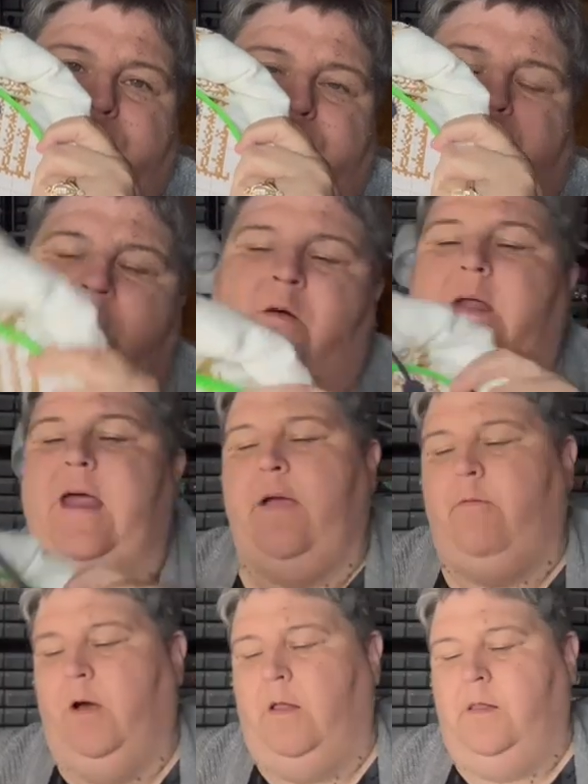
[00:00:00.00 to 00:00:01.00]
You know what? I
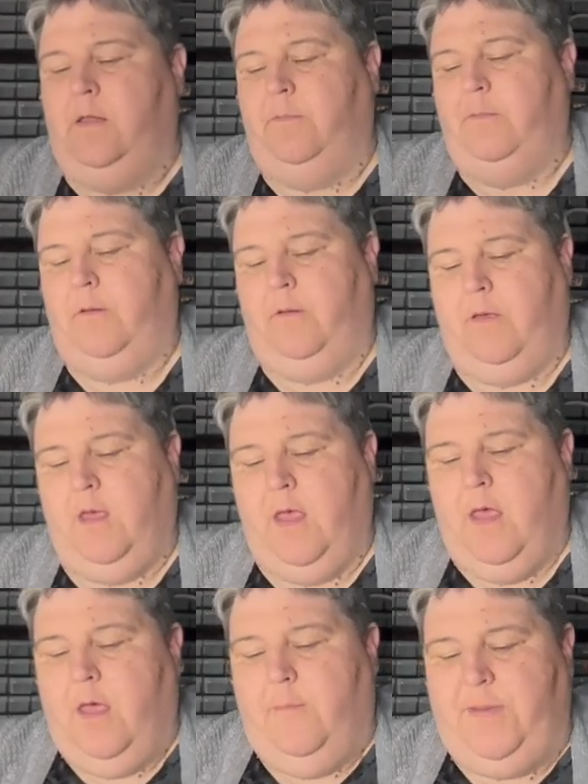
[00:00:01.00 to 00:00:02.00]
will.
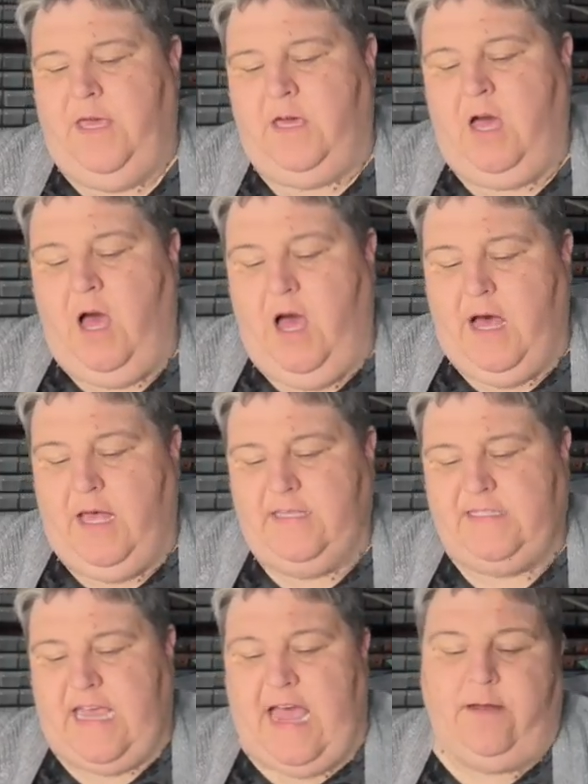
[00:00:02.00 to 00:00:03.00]

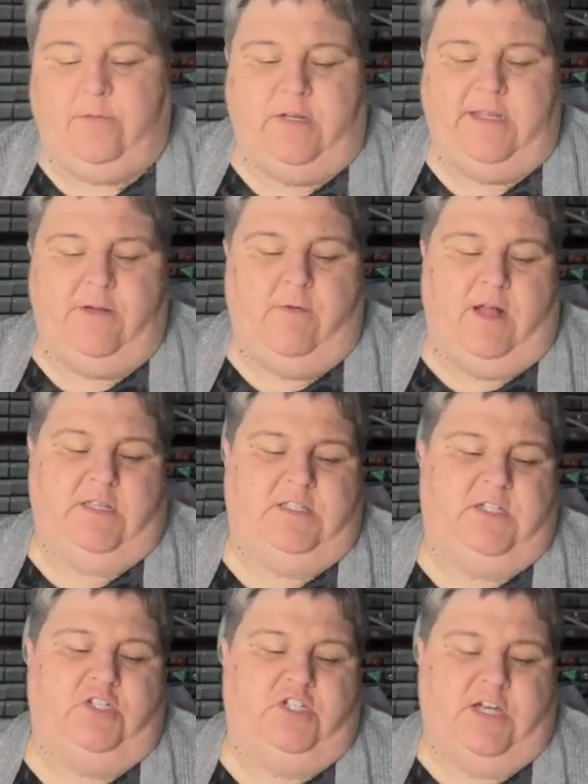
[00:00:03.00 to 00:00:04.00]
Because I really want
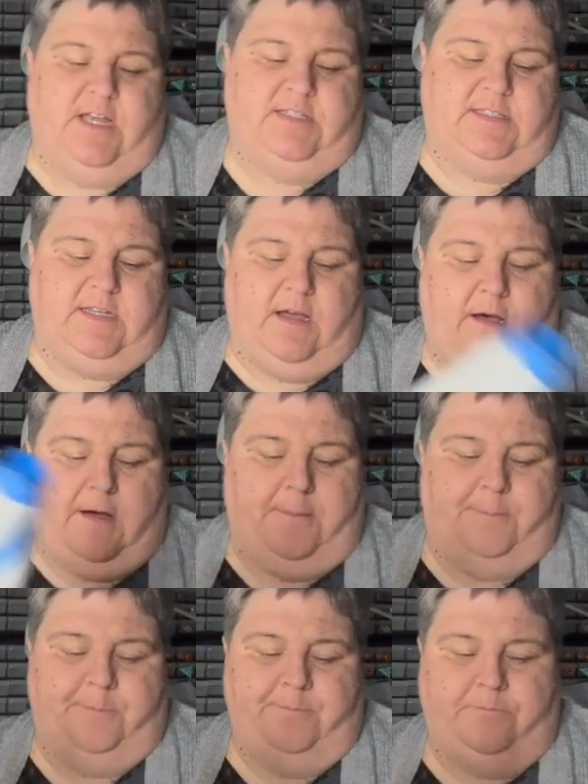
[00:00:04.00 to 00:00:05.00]
to just, what